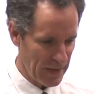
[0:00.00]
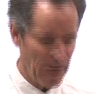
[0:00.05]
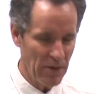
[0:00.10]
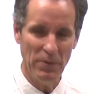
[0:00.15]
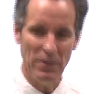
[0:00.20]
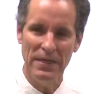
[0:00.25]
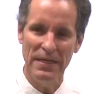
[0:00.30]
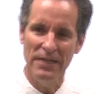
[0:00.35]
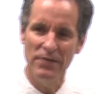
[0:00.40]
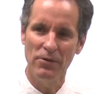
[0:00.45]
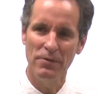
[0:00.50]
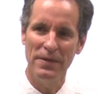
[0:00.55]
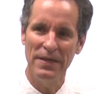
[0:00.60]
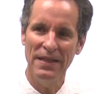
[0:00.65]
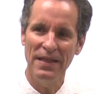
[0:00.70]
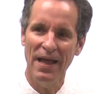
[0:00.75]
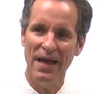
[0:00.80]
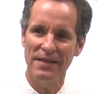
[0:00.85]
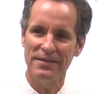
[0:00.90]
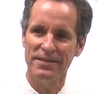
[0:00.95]
And we need to
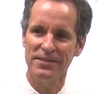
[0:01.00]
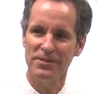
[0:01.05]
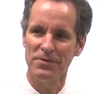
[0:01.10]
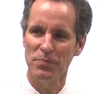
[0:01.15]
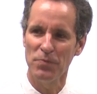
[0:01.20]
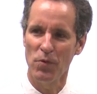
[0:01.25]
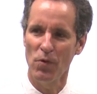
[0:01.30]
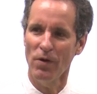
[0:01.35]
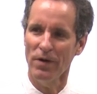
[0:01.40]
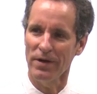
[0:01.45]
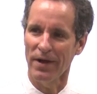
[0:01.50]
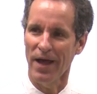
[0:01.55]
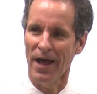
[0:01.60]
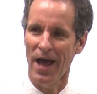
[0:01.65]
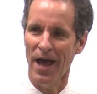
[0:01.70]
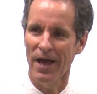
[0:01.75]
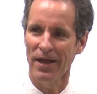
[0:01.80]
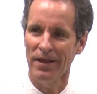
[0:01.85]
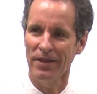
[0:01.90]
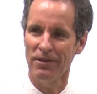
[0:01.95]
realize it's important.
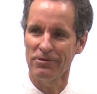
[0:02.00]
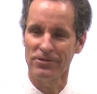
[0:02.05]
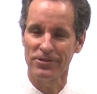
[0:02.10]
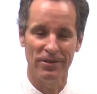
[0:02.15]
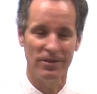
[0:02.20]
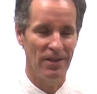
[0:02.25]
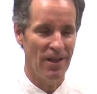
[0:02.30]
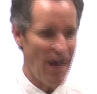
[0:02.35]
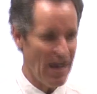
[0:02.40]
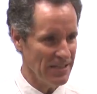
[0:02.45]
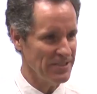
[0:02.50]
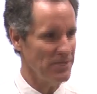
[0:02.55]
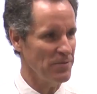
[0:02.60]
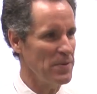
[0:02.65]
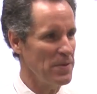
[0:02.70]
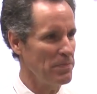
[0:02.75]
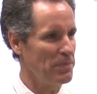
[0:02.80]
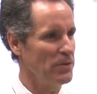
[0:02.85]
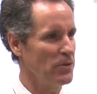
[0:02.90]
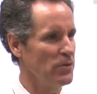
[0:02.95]
There's lots
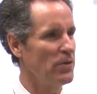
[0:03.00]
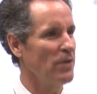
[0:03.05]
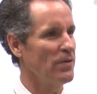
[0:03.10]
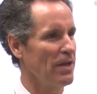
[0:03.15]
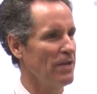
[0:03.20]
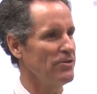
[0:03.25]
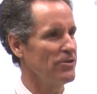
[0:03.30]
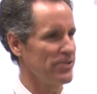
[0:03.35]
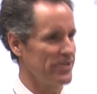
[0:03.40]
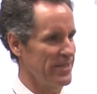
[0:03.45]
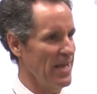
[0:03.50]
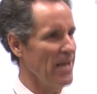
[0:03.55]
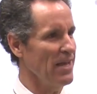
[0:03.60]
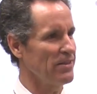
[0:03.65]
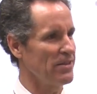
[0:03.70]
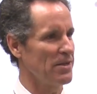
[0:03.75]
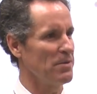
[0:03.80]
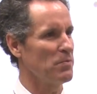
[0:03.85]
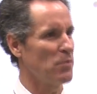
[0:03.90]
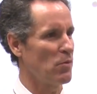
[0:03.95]
of people who don't understand
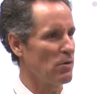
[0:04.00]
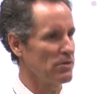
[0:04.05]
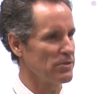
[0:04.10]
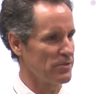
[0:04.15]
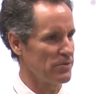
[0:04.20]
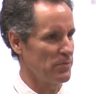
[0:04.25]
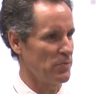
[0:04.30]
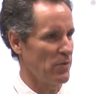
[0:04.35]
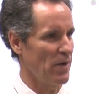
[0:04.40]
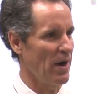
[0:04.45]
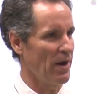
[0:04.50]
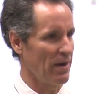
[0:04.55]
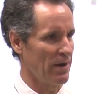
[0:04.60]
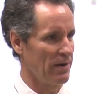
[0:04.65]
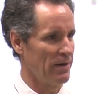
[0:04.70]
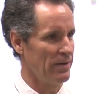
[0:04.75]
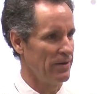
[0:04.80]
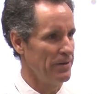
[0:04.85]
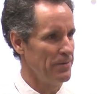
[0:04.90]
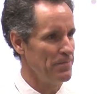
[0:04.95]
the importance of
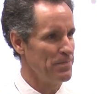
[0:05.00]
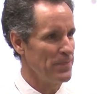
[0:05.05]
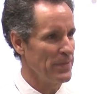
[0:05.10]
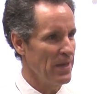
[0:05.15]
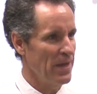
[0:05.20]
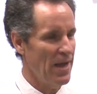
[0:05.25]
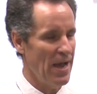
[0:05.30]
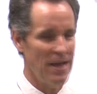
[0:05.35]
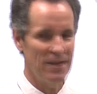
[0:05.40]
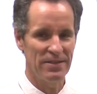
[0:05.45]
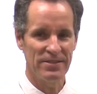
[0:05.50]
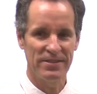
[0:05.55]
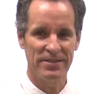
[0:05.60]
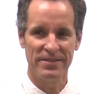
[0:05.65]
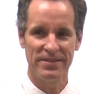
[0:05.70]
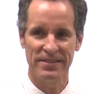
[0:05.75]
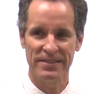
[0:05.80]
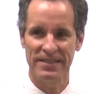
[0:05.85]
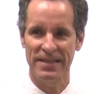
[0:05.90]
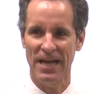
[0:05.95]
prayer. I had this
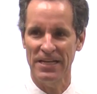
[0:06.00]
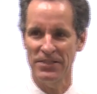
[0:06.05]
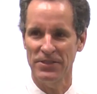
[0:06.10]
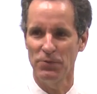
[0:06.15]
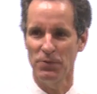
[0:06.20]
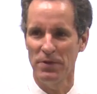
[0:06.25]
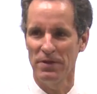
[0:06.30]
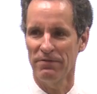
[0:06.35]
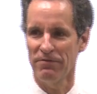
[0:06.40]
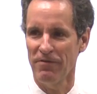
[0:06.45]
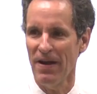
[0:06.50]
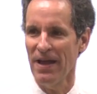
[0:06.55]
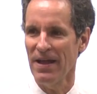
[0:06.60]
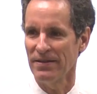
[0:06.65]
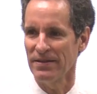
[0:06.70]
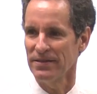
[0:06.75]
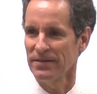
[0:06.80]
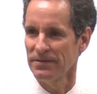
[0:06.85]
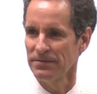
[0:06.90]
discussion with a friend,